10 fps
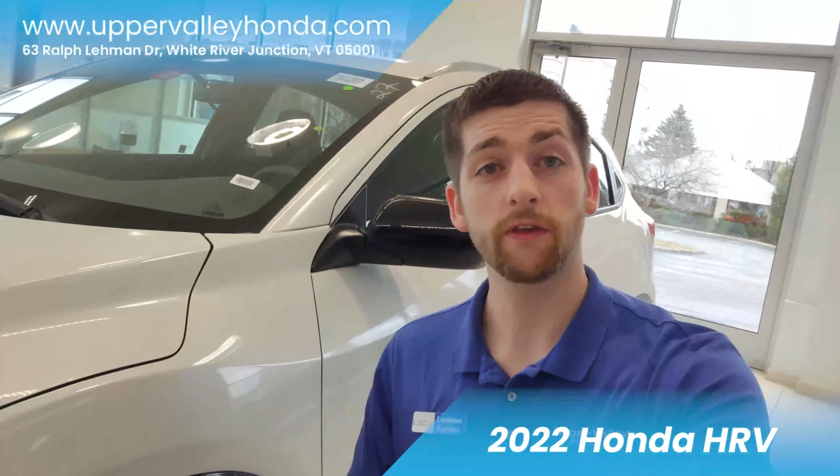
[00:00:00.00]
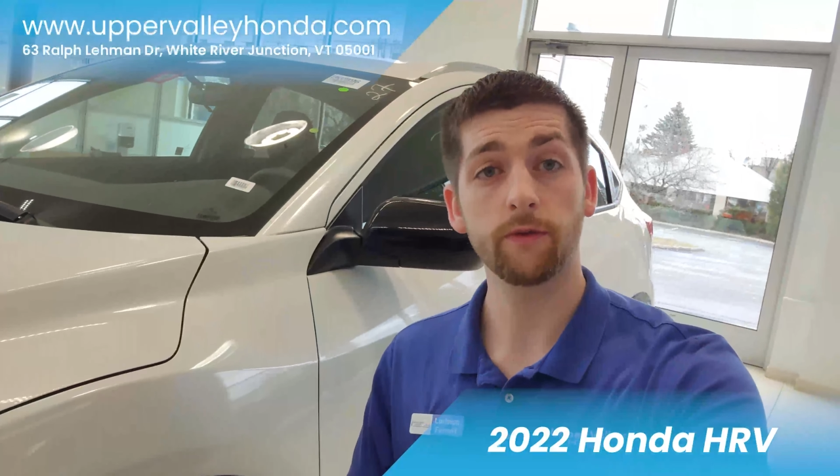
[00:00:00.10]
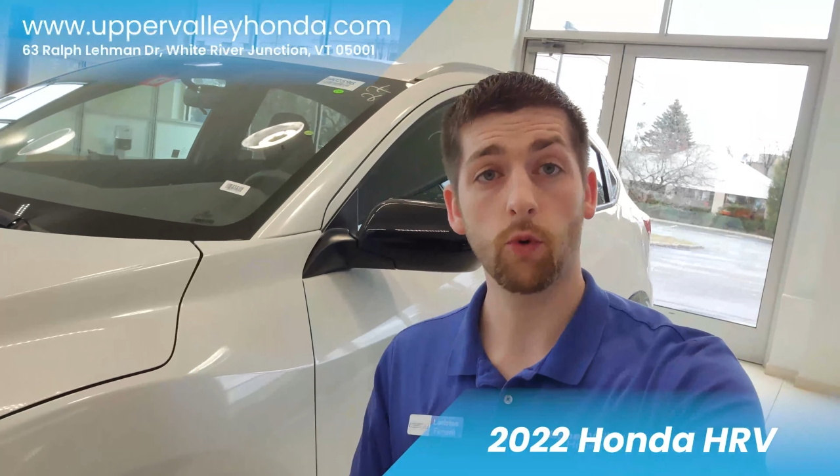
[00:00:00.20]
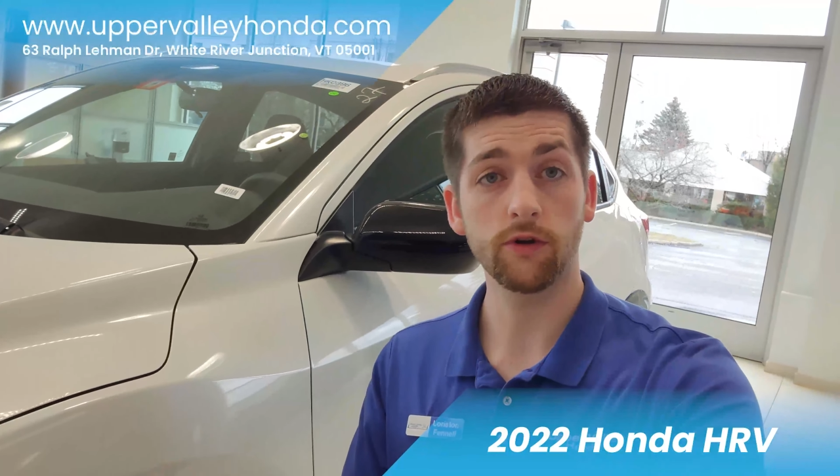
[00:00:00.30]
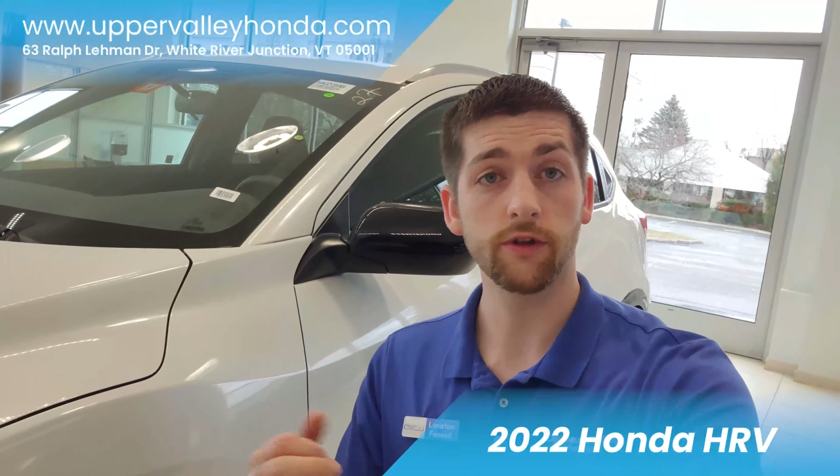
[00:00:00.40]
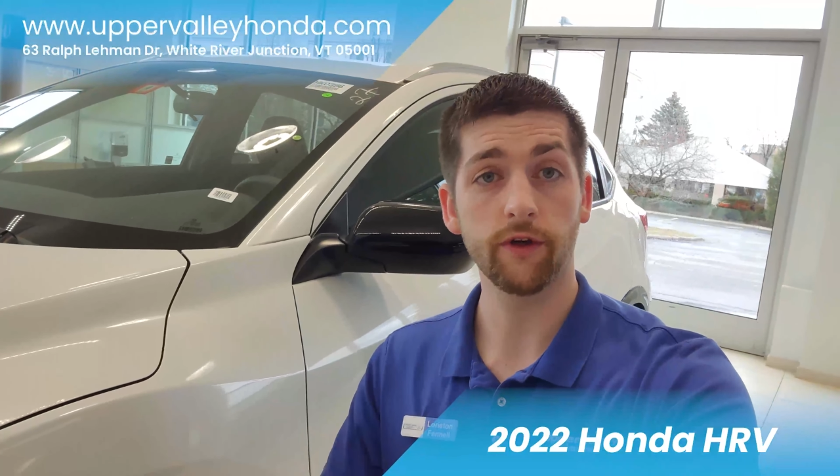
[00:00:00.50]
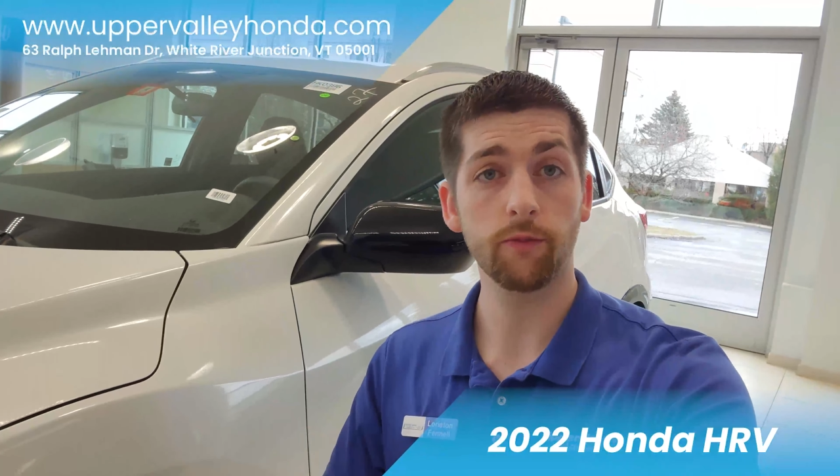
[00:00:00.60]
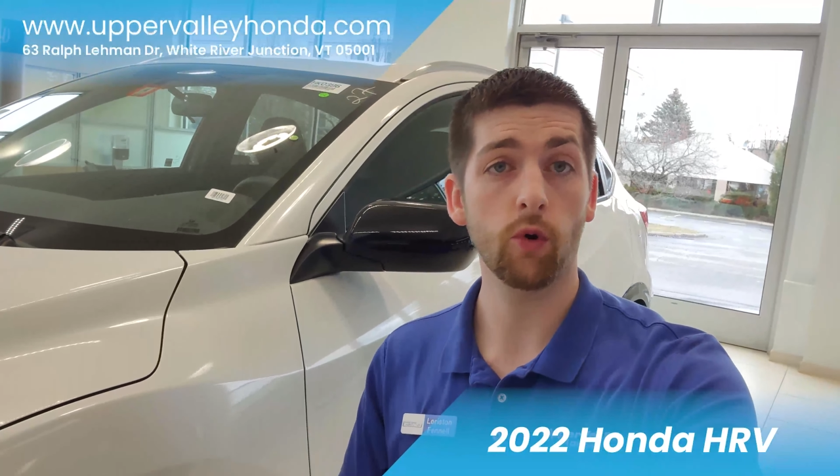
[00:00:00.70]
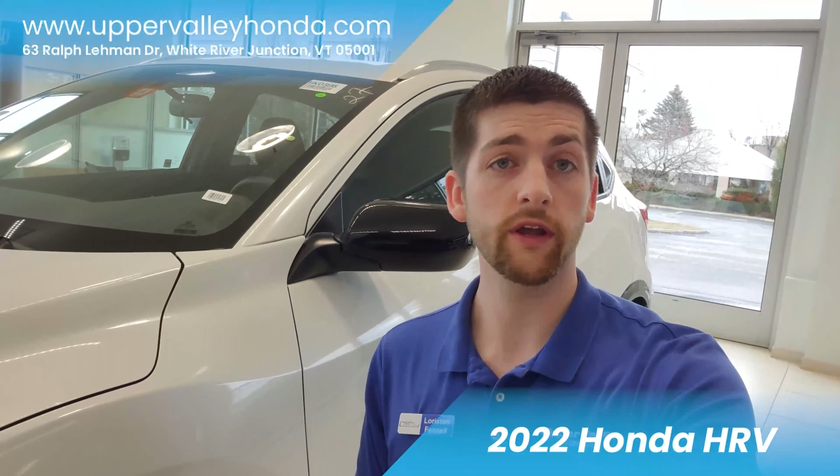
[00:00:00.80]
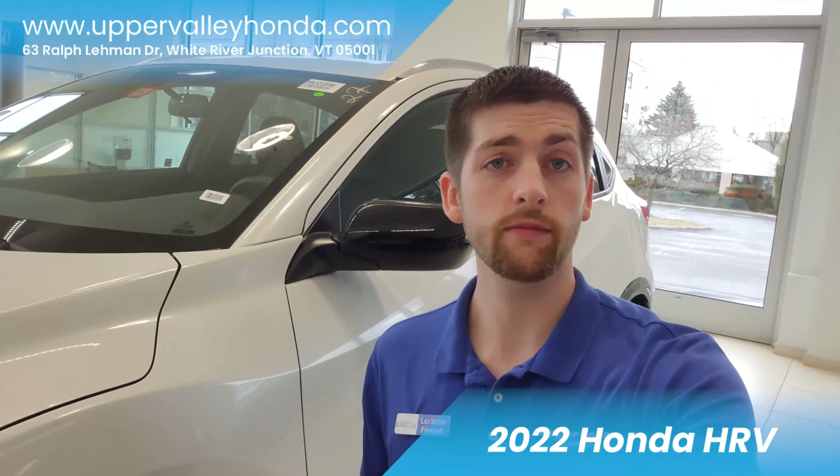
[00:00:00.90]
the Sport to look
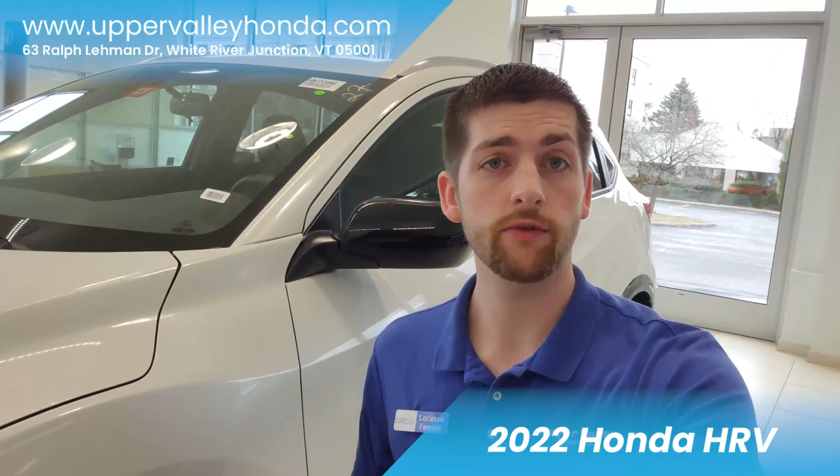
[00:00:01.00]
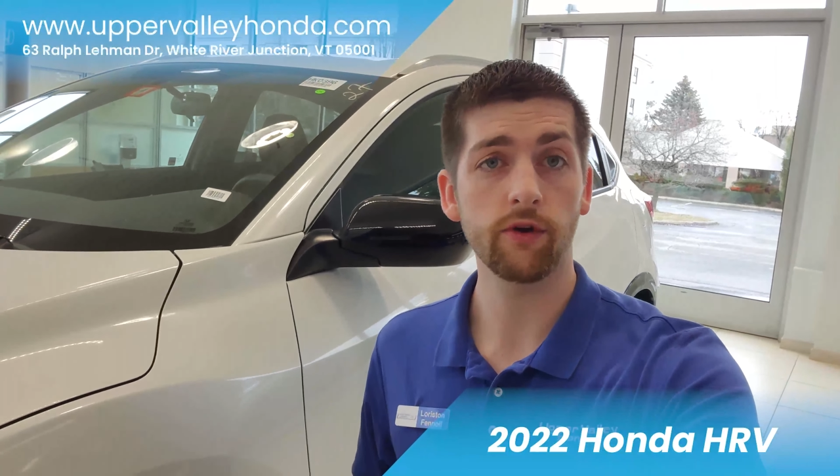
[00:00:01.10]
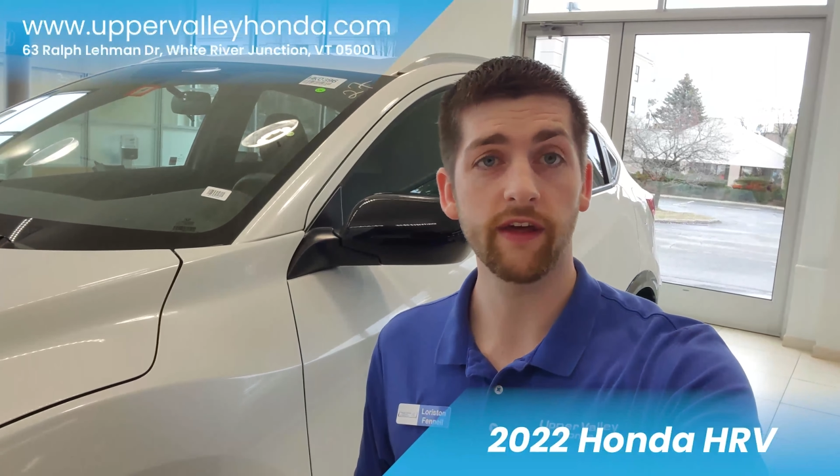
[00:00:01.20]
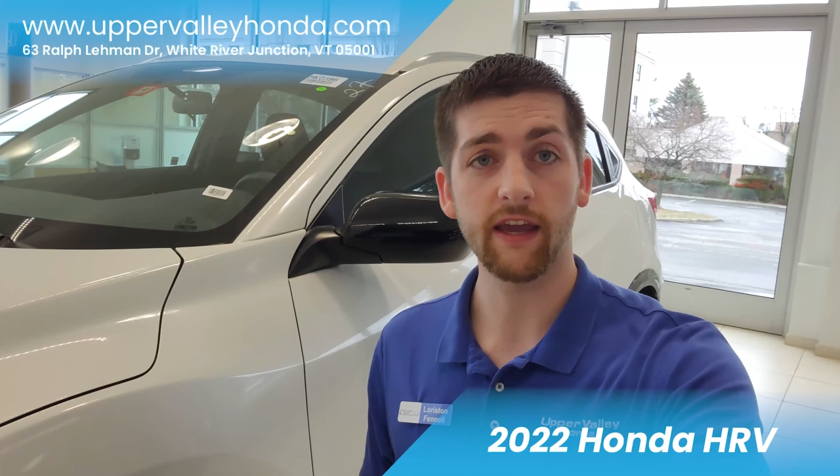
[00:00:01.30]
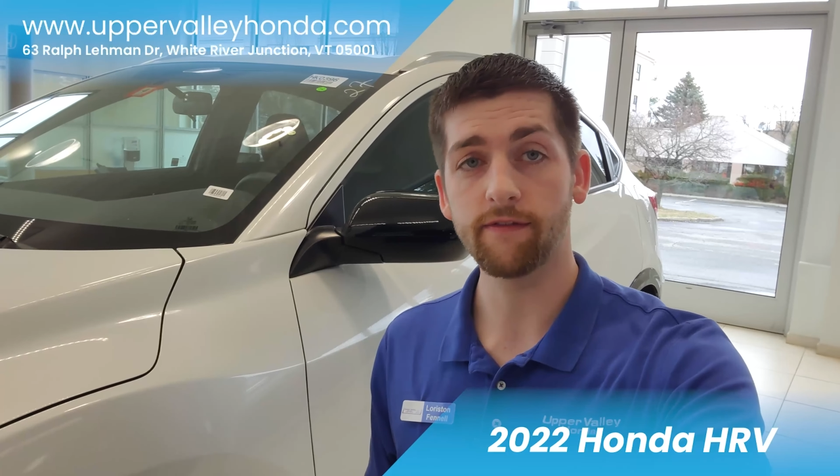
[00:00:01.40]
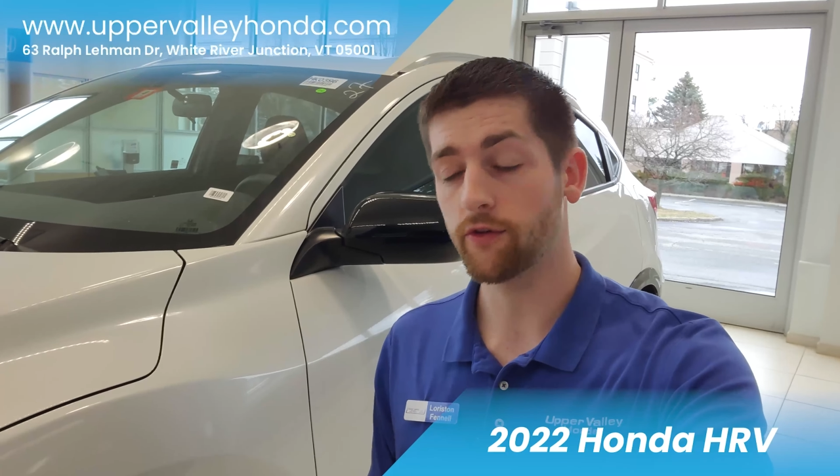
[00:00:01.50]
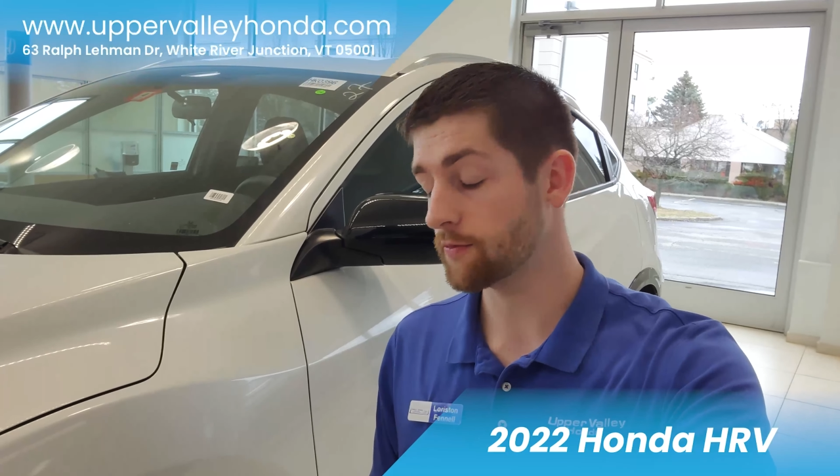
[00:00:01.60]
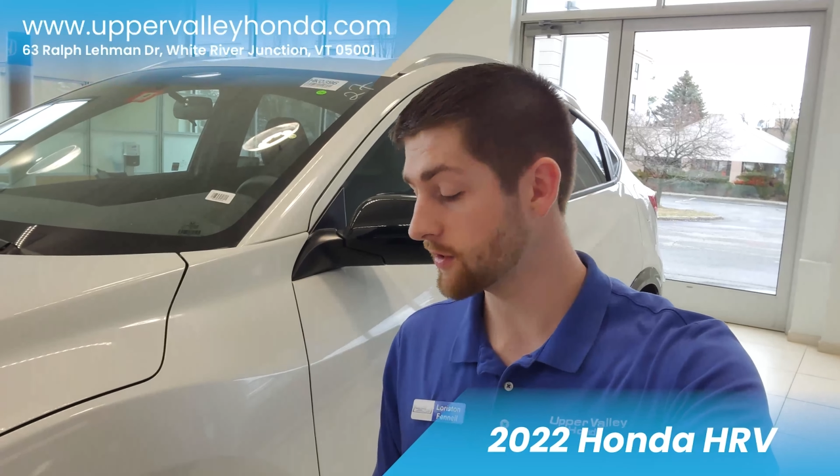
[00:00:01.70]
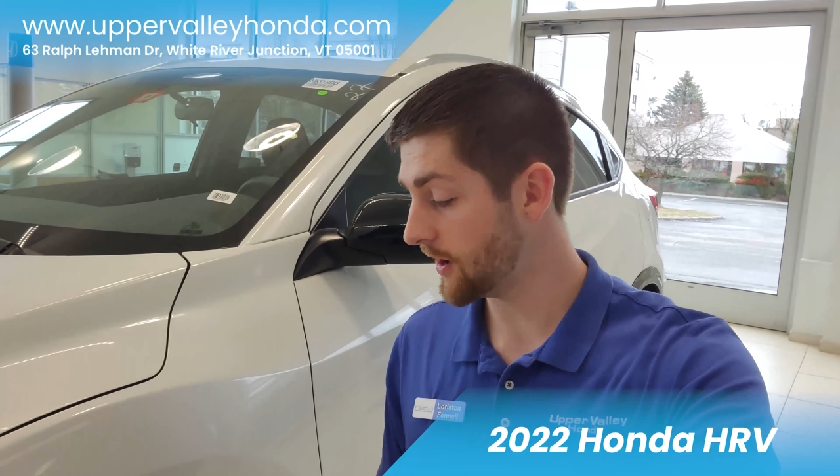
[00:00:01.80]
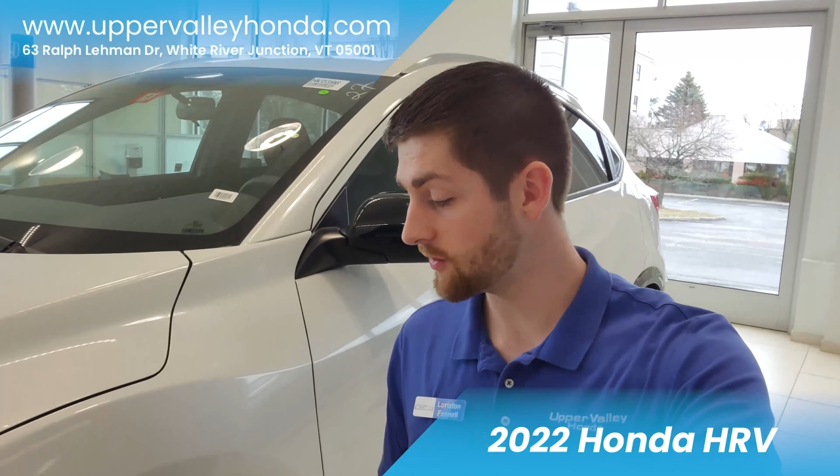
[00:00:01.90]
sporty, so they give you
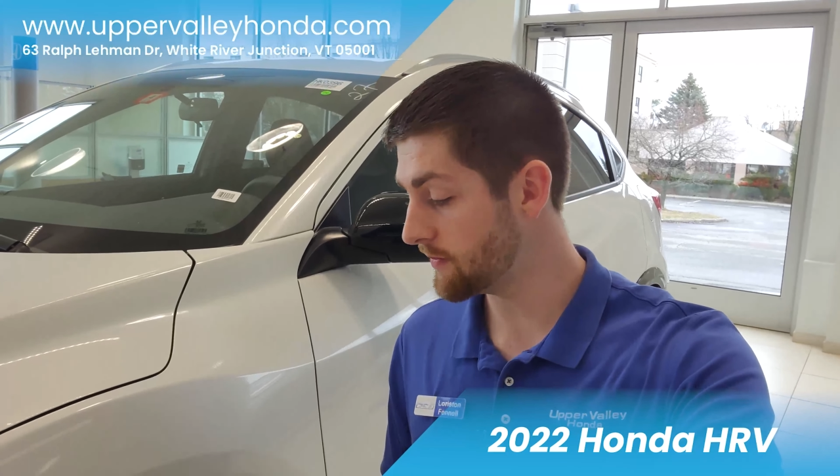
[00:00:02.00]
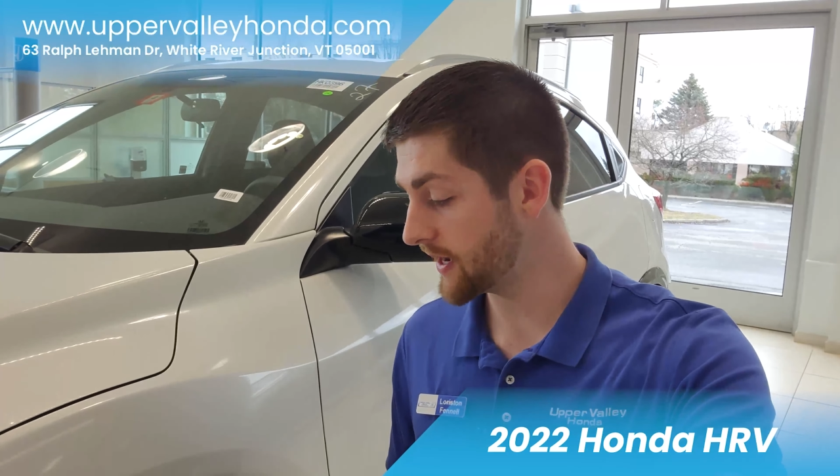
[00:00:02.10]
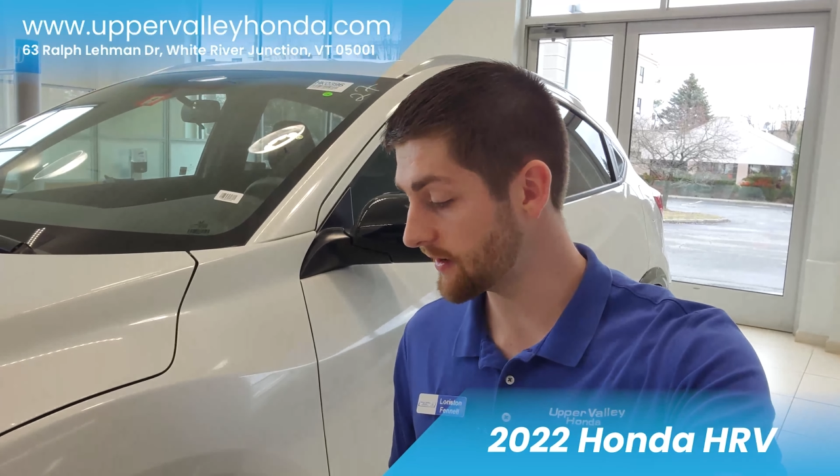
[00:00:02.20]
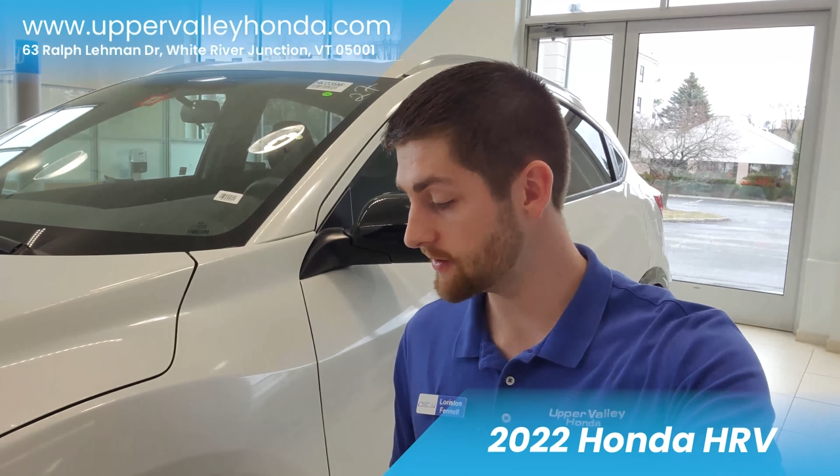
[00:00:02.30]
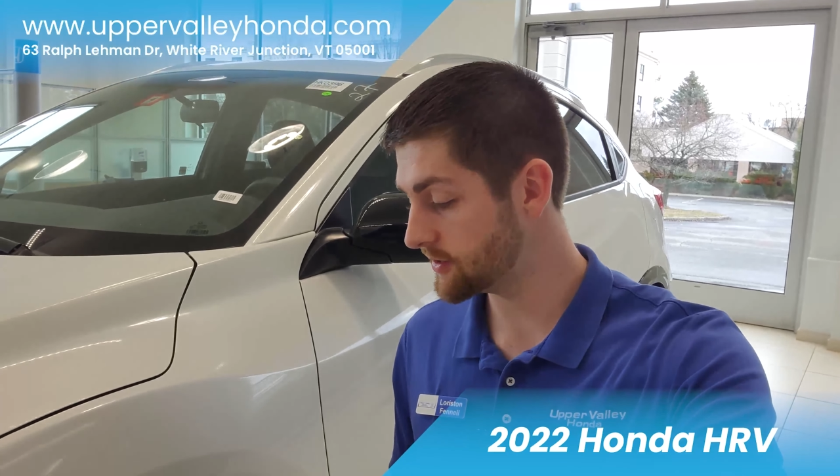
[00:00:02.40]
some cosmetic